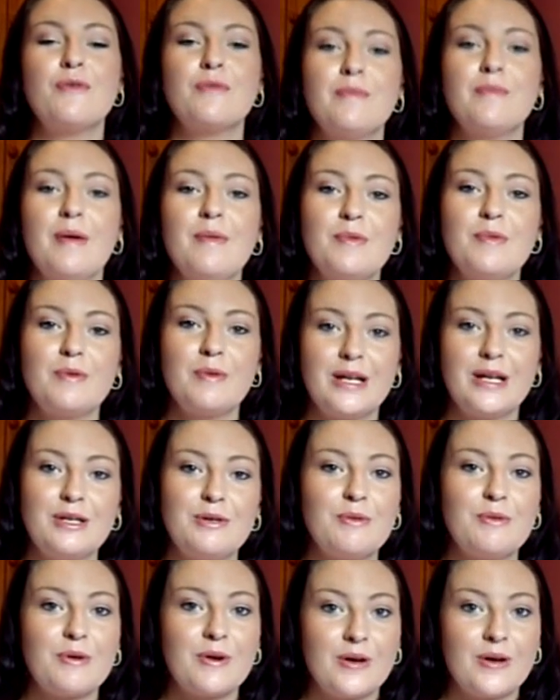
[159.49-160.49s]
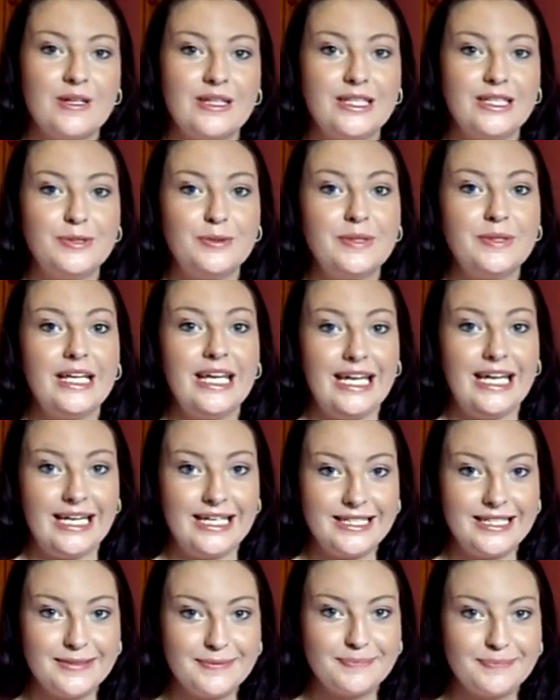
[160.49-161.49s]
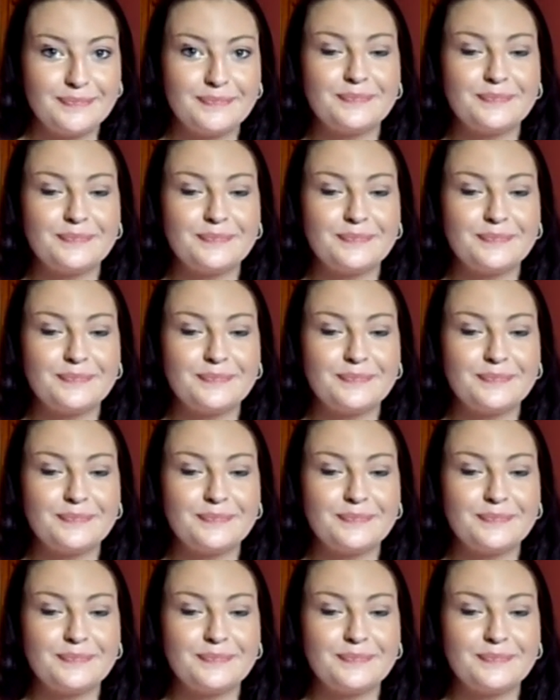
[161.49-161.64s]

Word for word: remember when you were a little kid